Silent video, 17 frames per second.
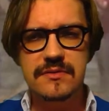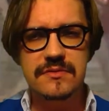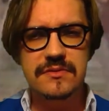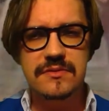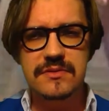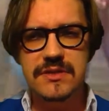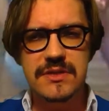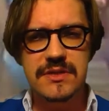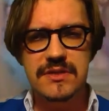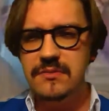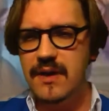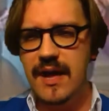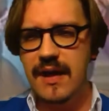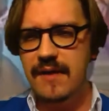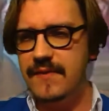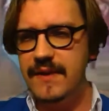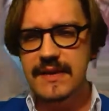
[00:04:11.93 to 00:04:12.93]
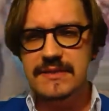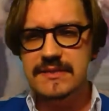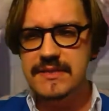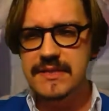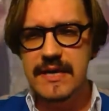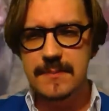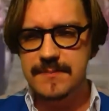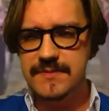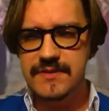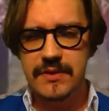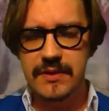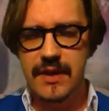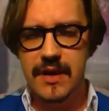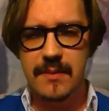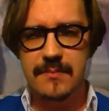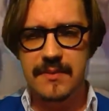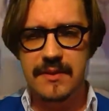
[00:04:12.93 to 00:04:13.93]
Do you have any tips on
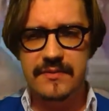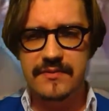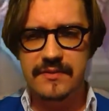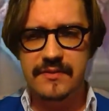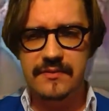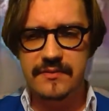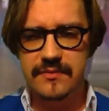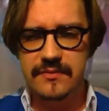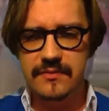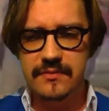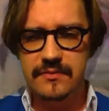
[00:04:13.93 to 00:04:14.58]
arm muscles?